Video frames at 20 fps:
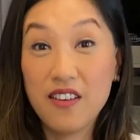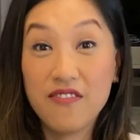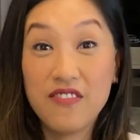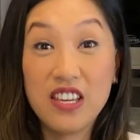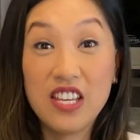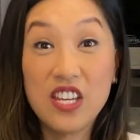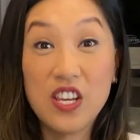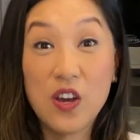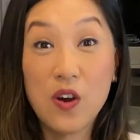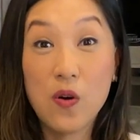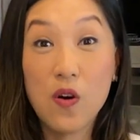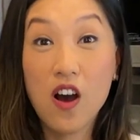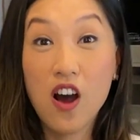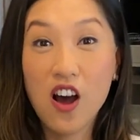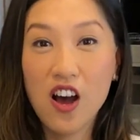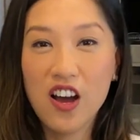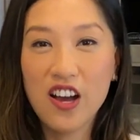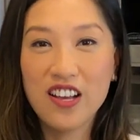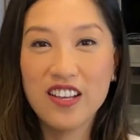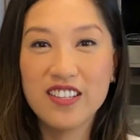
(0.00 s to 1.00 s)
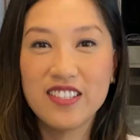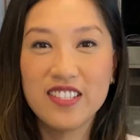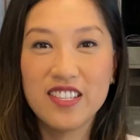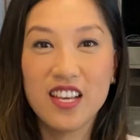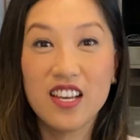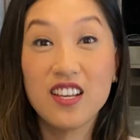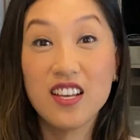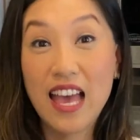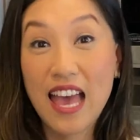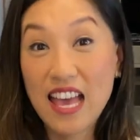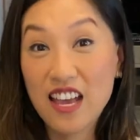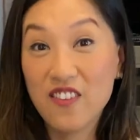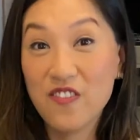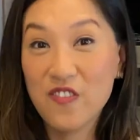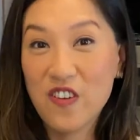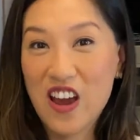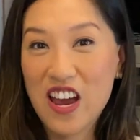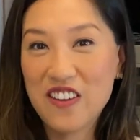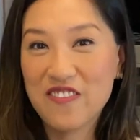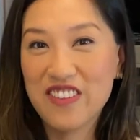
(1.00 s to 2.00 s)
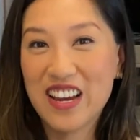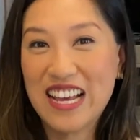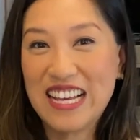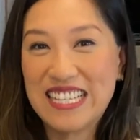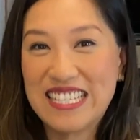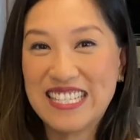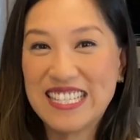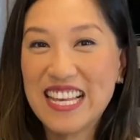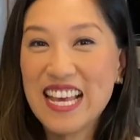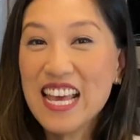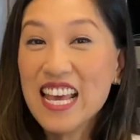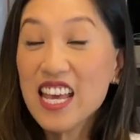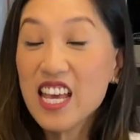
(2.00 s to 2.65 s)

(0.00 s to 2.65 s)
video on egg fried rice.